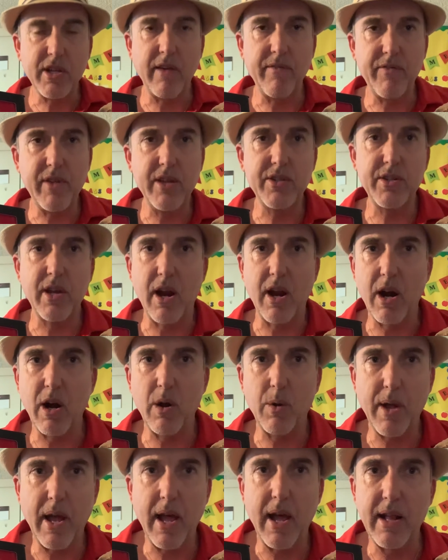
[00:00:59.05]
of these
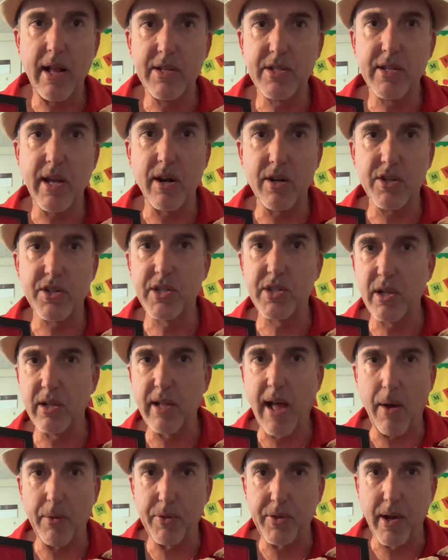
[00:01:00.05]
arrowheads that are still
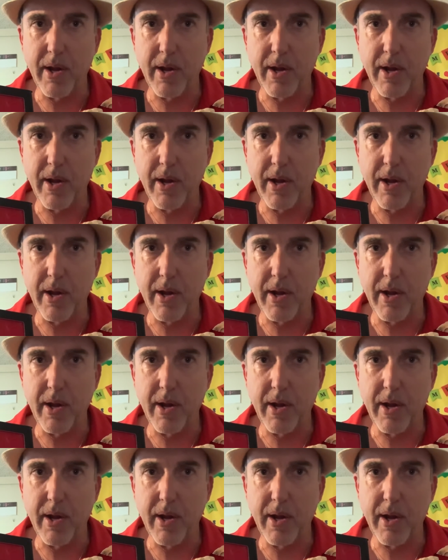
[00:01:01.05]
out